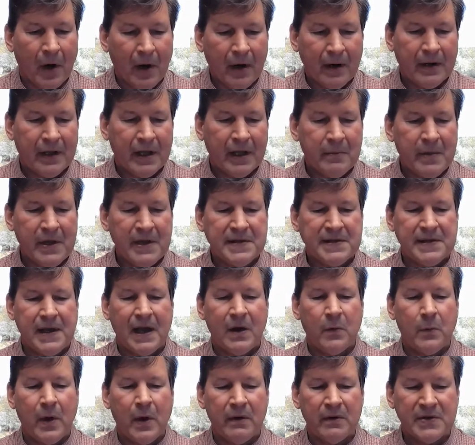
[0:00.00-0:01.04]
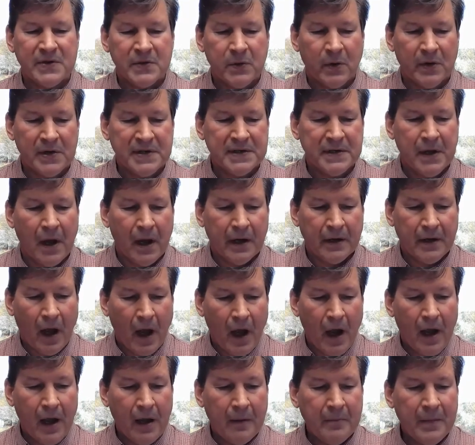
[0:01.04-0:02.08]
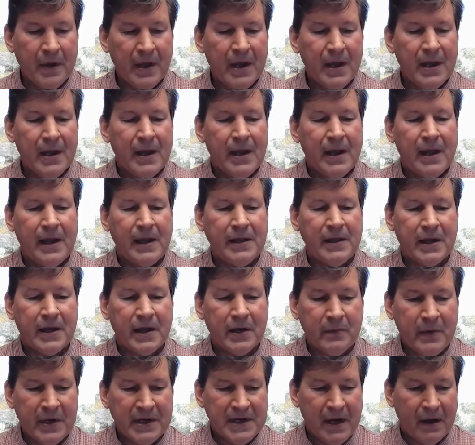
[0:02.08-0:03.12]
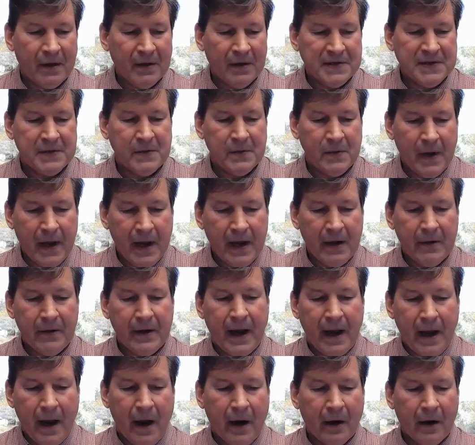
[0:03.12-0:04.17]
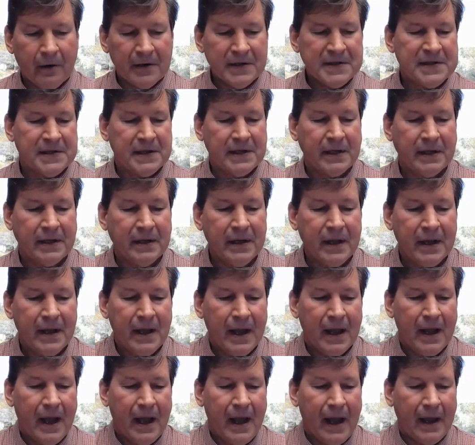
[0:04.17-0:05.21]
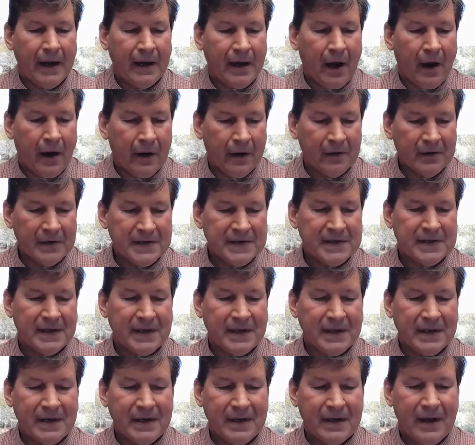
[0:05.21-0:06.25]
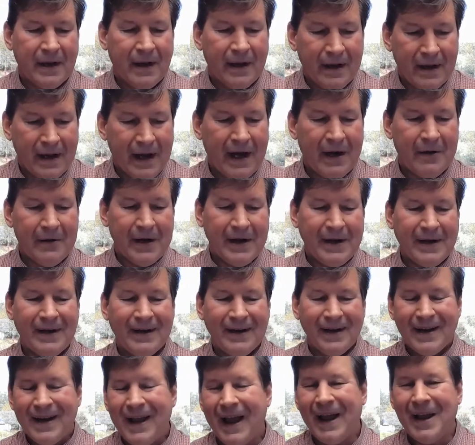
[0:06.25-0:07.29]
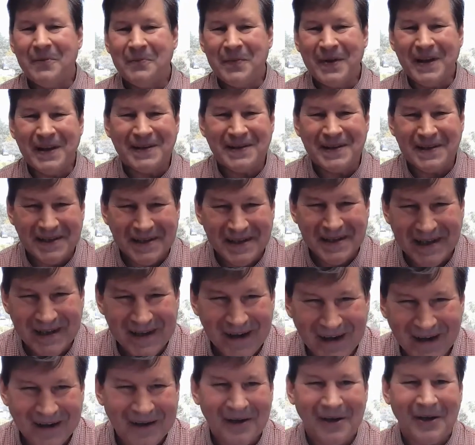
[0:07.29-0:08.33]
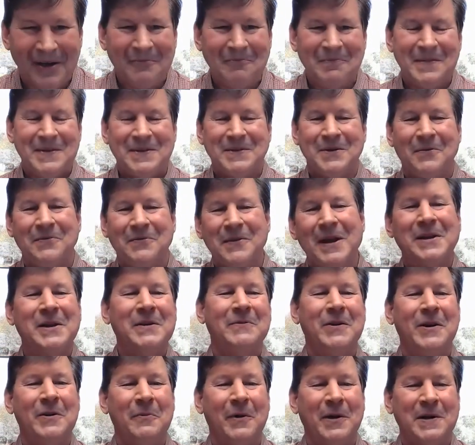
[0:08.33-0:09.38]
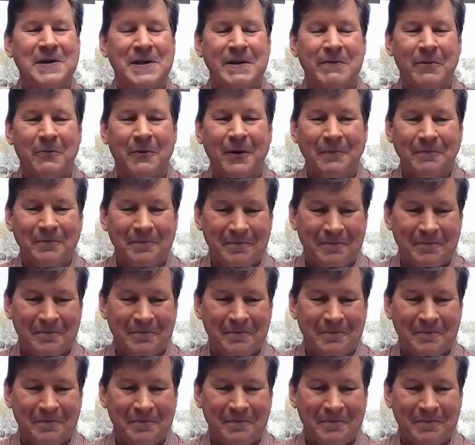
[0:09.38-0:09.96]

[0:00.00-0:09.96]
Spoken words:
markgibbas@weathersource.com, and you can reach out to Aaron Arnoldsen at arnoldsenaaron@bcg.com. So thank you very much, everyone.